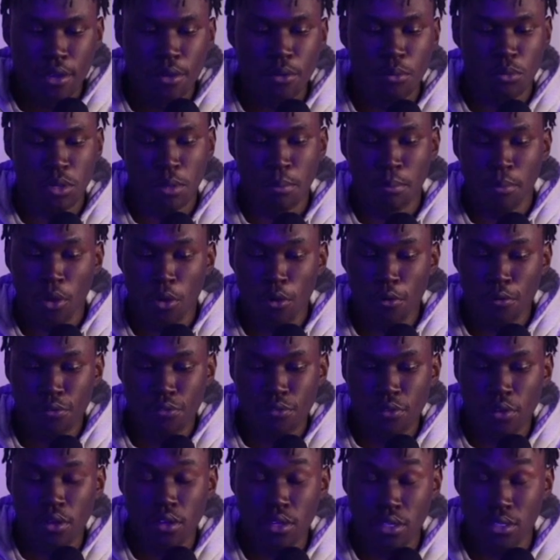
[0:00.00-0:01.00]
we
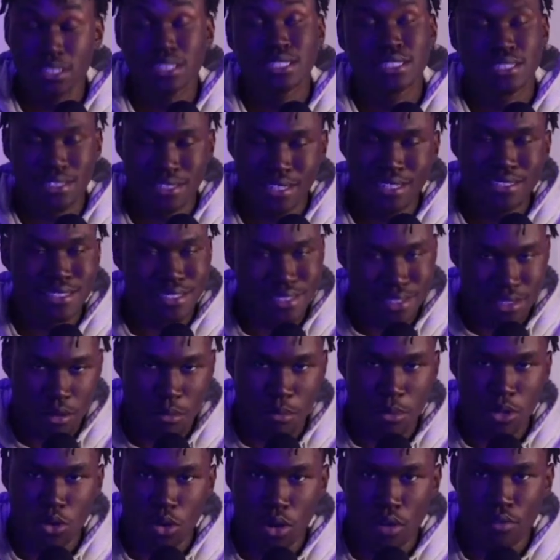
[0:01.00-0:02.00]
both this is this is in the
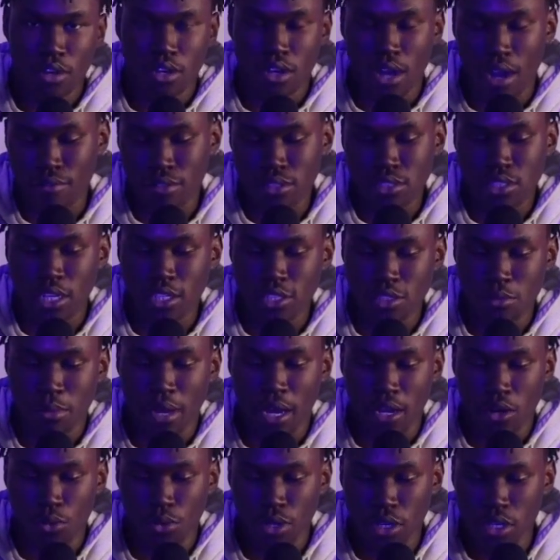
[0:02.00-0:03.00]
middle of the conversation,
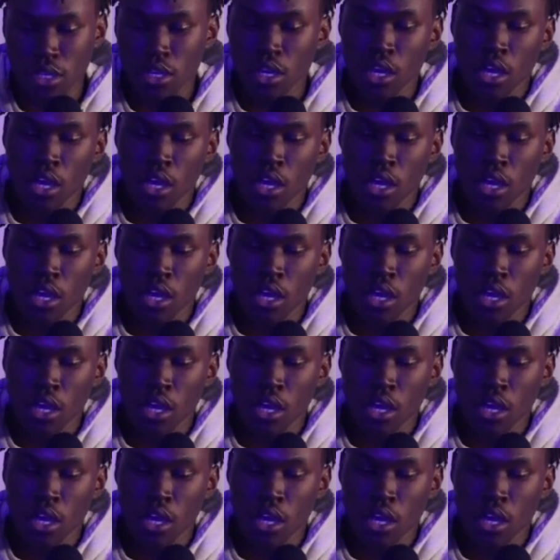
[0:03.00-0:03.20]
by the way.